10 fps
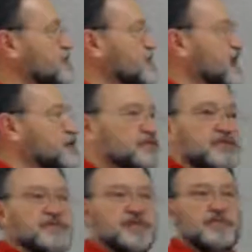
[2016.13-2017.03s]
So I've
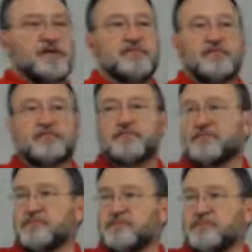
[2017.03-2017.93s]
accounted for everything, right?
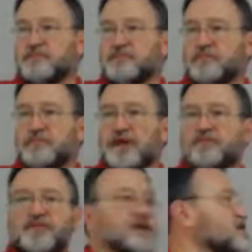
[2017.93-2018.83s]

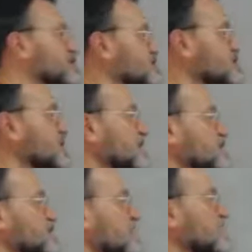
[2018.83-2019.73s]
Everything is either
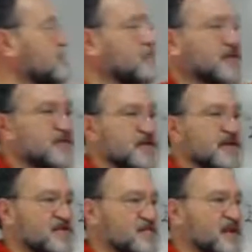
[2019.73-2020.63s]
staying the same, in
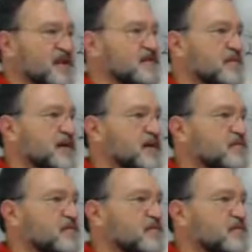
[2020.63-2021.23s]
this case the magnesium